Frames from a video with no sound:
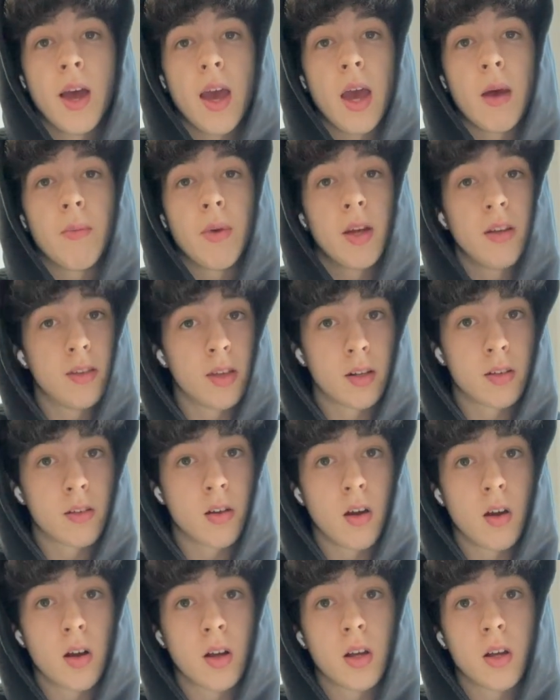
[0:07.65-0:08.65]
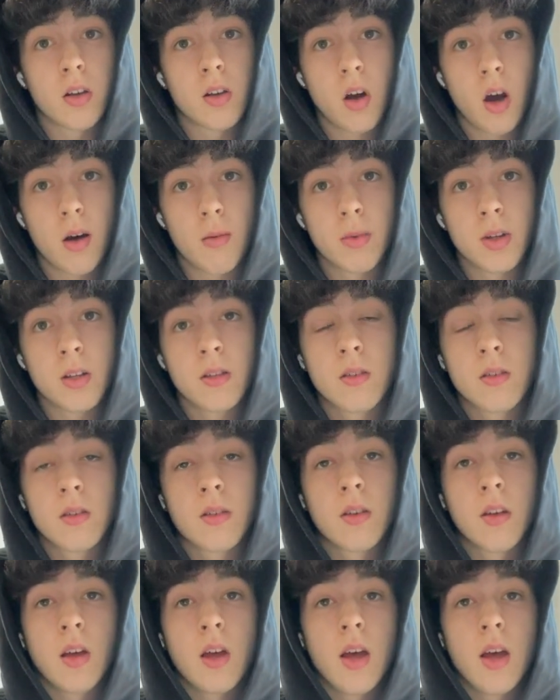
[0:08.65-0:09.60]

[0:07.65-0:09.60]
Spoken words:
and my TikTok comments.